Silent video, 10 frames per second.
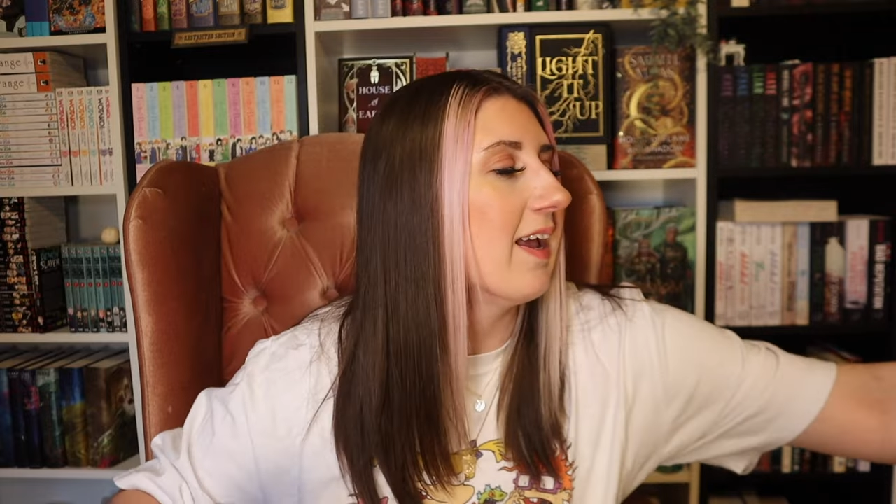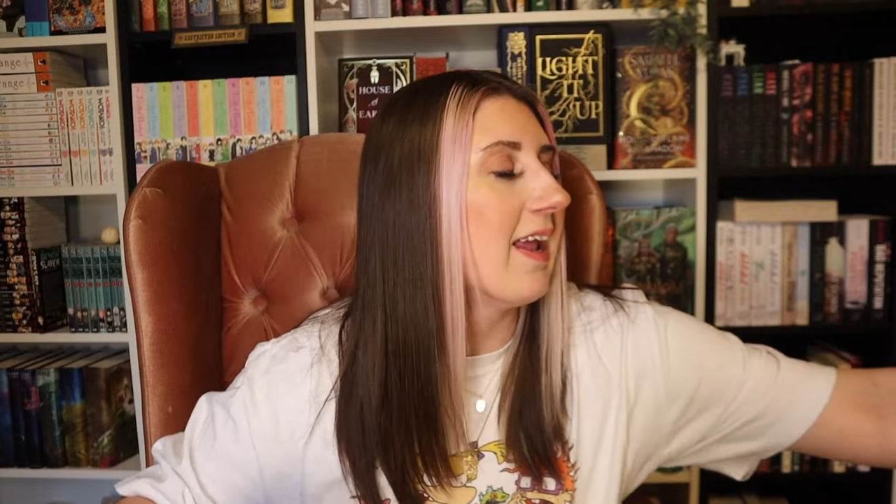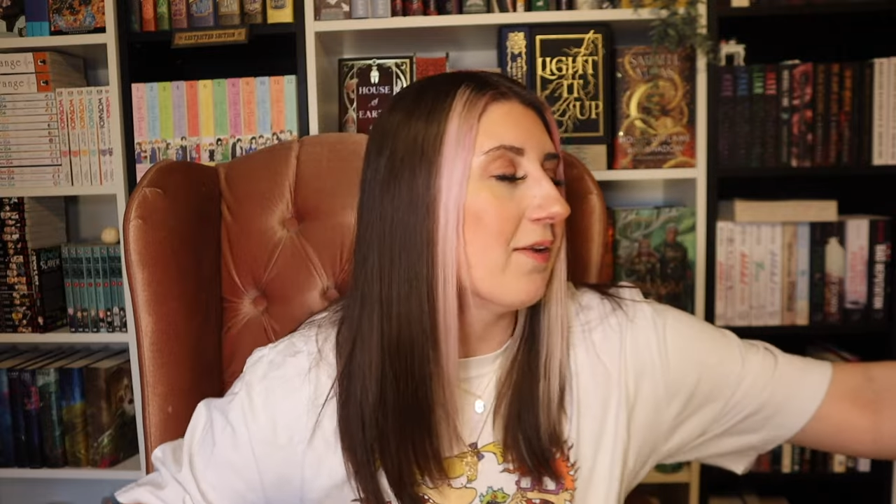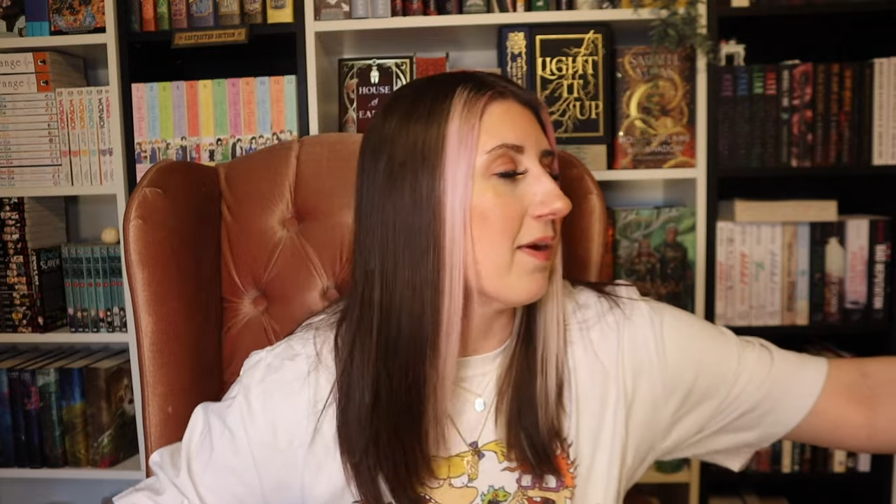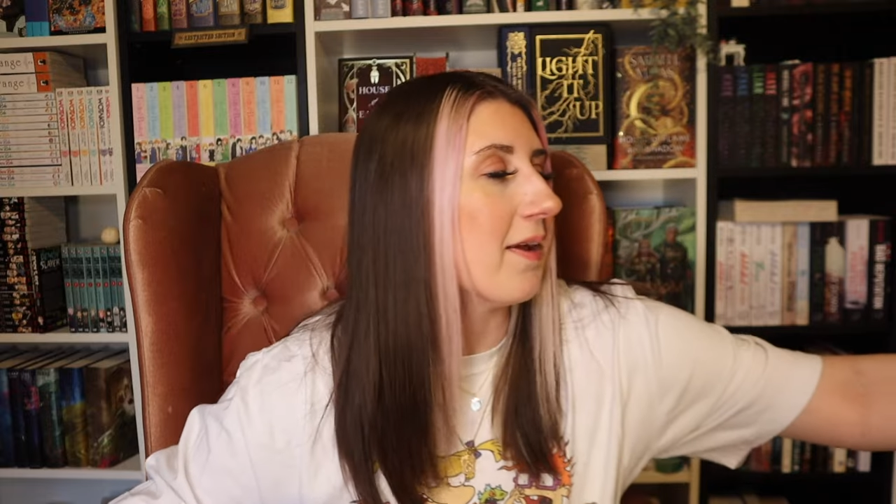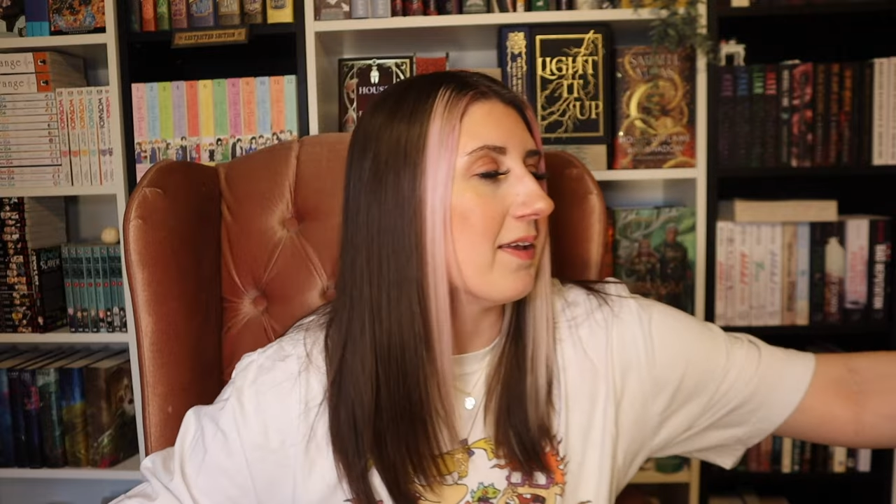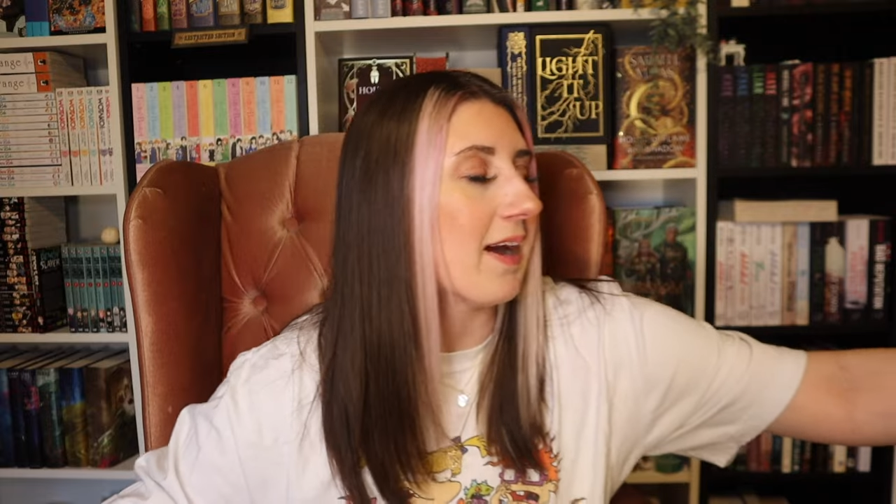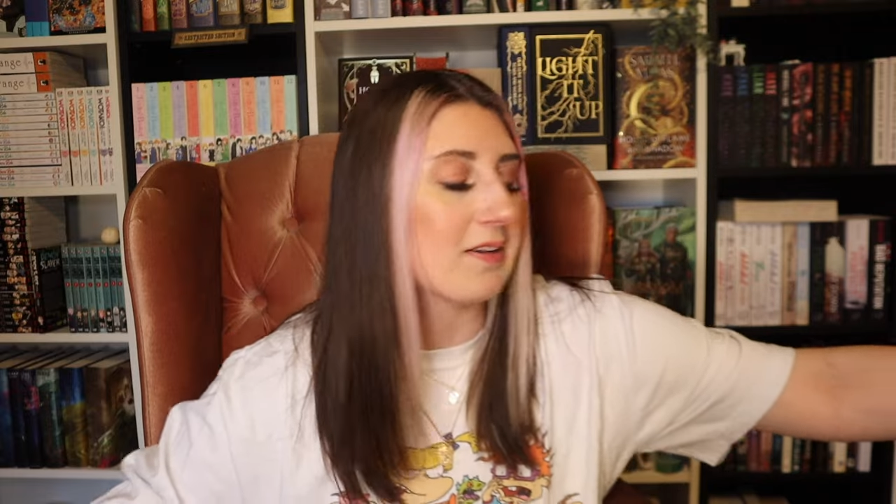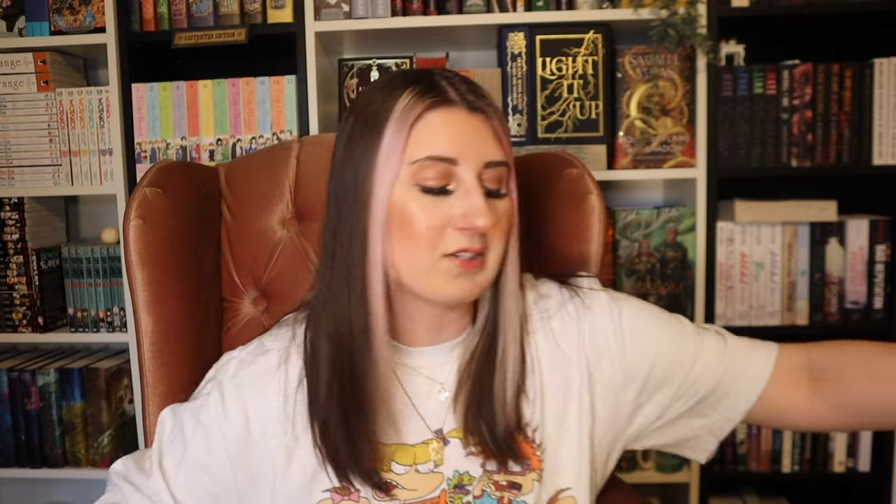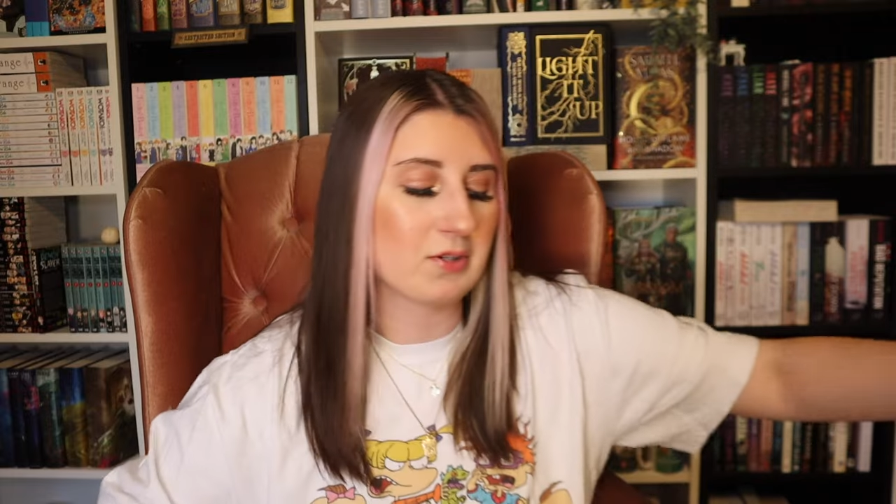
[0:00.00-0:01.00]
Anyway,
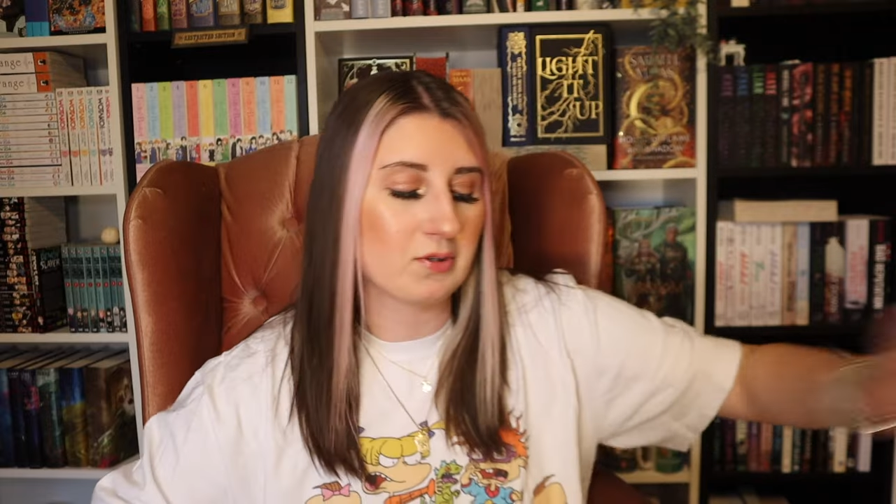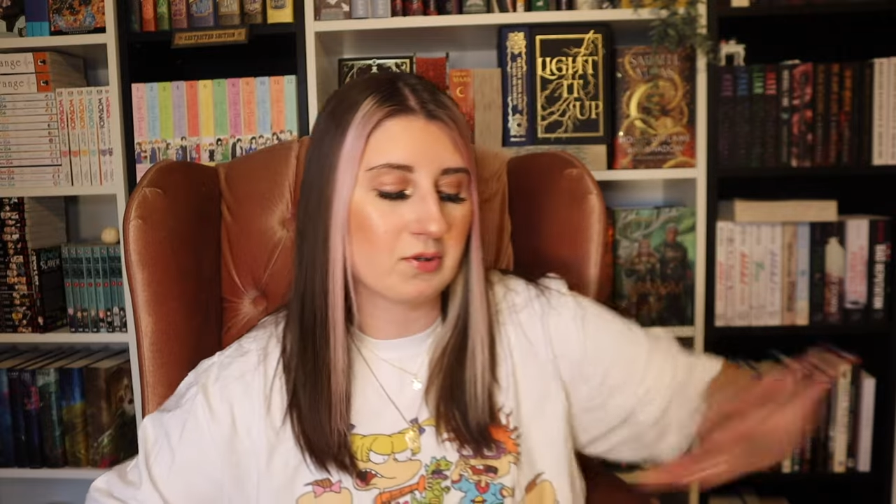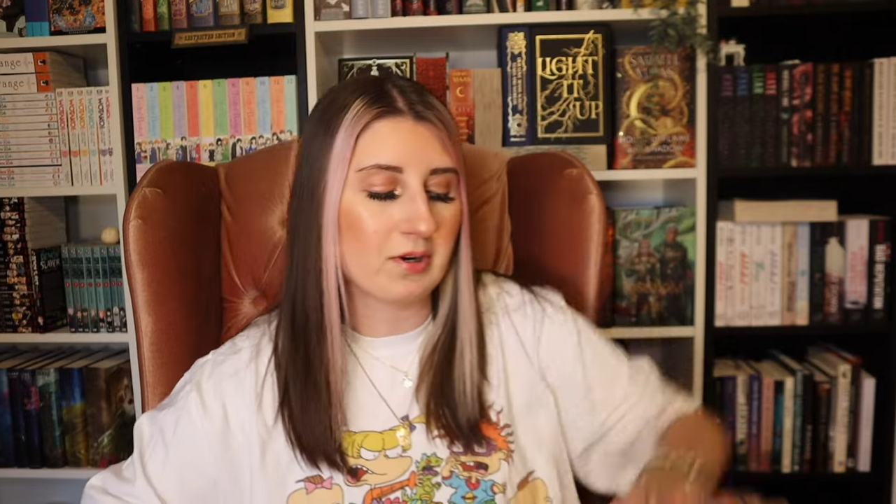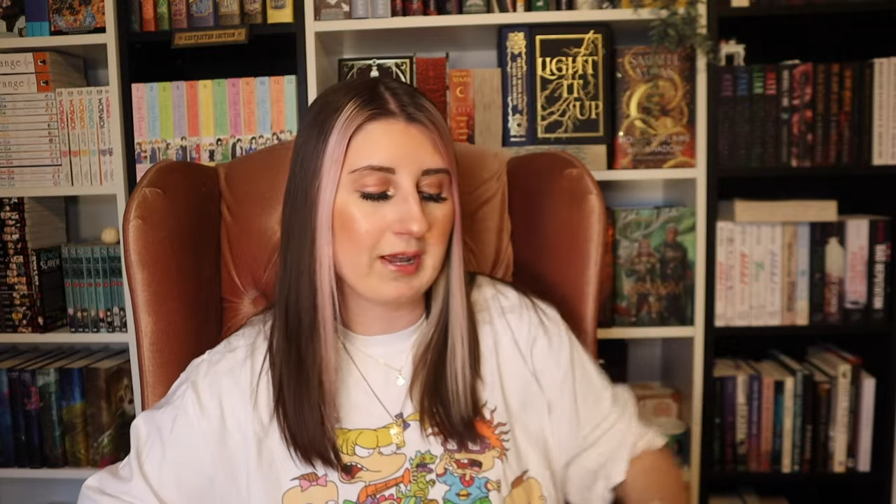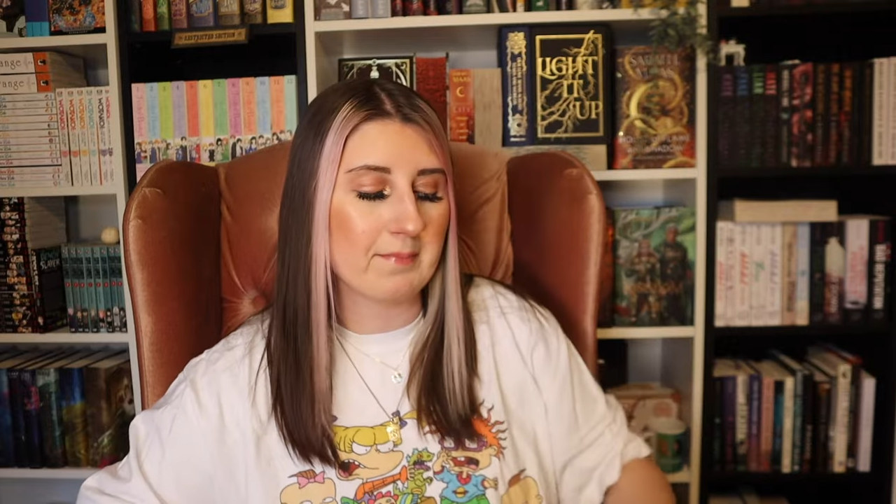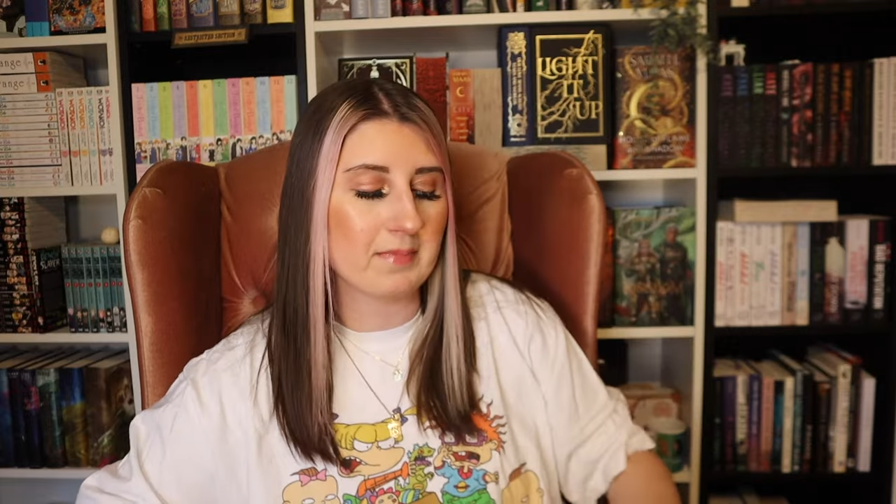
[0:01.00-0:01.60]
yeah, so, okay,